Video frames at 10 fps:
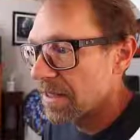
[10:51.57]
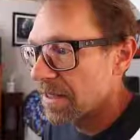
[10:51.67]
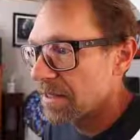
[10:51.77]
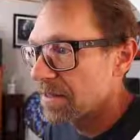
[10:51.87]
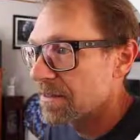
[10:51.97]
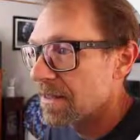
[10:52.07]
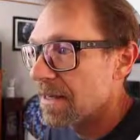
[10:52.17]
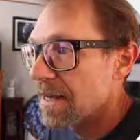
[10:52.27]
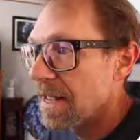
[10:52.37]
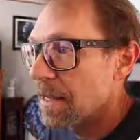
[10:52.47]
is
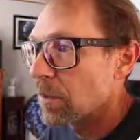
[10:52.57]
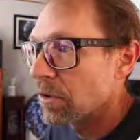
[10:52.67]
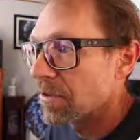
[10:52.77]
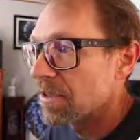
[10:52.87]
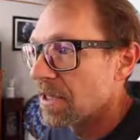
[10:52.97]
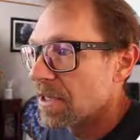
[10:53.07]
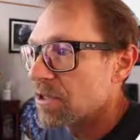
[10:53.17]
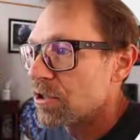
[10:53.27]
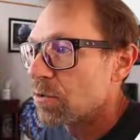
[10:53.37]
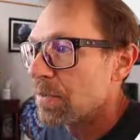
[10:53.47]
enabled
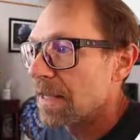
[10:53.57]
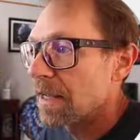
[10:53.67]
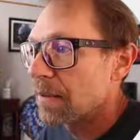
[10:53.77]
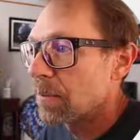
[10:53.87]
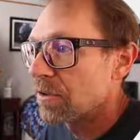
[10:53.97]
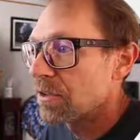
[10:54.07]
to be able